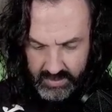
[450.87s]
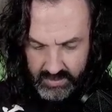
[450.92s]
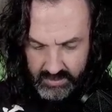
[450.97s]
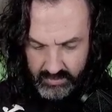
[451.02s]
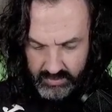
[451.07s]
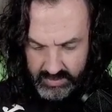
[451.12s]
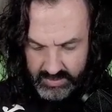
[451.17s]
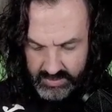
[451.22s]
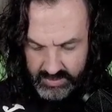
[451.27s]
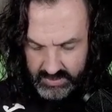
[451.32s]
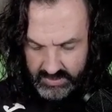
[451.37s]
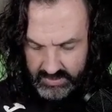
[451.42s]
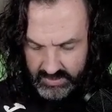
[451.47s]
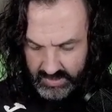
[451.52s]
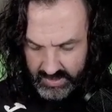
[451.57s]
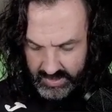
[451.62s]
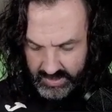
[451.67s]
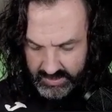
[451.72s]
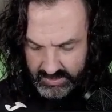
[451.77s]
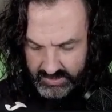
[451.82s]
which is
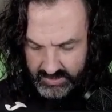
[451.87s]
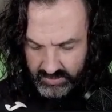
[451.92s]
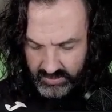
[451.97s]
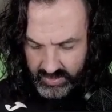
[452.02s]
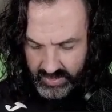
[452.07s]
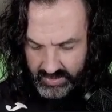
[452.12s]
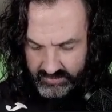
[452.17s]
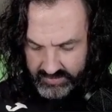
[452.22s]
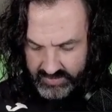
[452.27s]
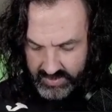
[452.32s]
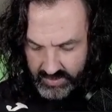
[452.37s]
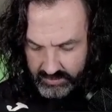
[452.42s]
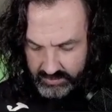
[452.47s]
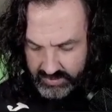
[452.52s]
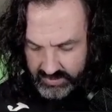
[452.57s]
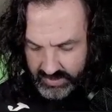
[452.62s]
nice. You have some